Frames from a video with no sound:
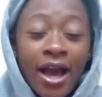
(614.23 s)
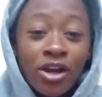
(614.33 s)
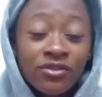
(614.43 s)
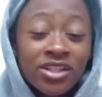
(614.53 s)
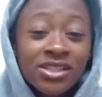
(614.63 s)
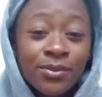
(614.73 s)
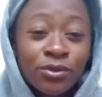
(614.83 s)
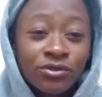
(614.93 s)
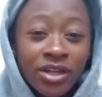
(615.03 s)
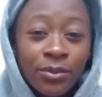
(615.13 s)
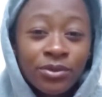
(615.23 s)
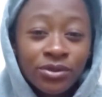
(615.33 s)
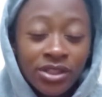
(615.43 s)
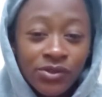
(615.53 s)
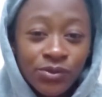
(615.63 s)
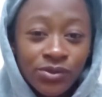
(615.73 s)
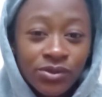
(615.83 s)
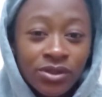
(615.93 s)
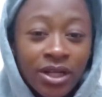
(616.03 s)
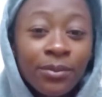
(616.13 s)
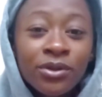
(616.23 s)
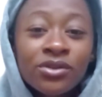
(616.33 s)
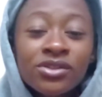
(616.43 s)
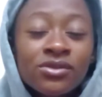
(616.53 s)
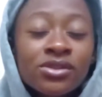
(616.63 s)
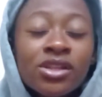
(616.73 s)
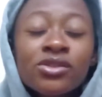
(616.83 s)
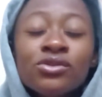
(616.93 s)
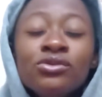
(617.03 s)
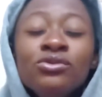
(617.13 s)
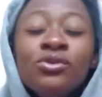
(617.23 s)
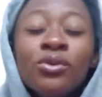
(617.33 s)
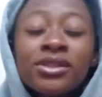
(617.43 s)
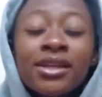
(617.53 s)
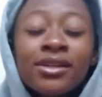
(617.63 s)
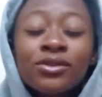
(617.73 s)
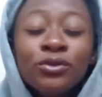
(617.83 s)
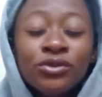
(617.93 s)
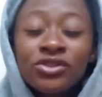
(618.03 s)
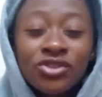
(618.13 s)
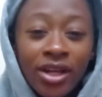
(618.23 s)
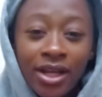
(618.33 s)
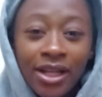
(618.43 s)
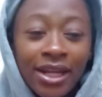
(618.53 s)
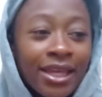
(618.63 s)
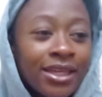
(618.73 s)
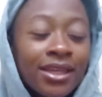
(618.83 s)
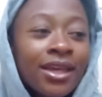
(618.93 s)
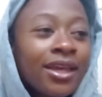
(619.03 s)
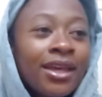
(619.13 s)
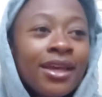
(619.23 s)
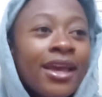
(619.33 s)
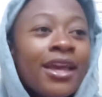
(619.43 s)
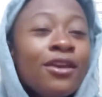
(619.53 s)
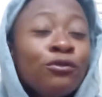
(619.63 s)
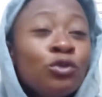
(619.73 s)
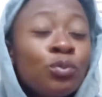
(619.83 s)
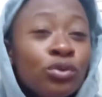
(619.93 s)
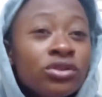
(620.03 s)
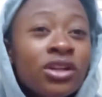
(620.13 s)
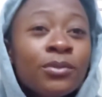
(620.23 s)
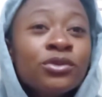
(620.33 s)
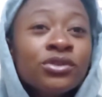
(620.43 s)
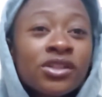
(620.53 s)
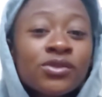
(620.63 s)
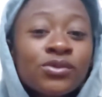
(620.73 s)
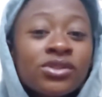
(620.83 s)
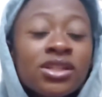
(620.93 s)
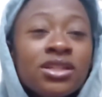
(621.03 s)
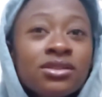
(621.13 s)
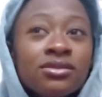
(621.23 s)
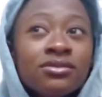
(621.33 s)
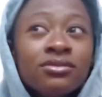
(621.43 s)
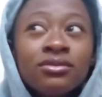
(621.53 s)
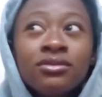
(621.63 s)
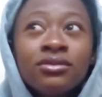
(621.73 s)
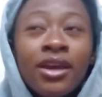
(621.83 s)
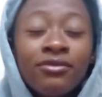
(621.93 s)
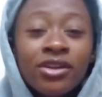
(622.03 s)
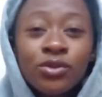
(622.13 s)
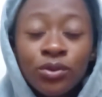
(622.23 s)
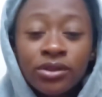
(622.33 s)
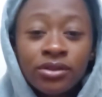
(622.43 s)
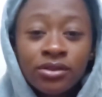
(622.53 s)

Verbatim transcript: I'll give an example of Gabriel Jesus. Gabriel Jesus is not a good striker. Like, if you put Gabriel Jesus in Everton,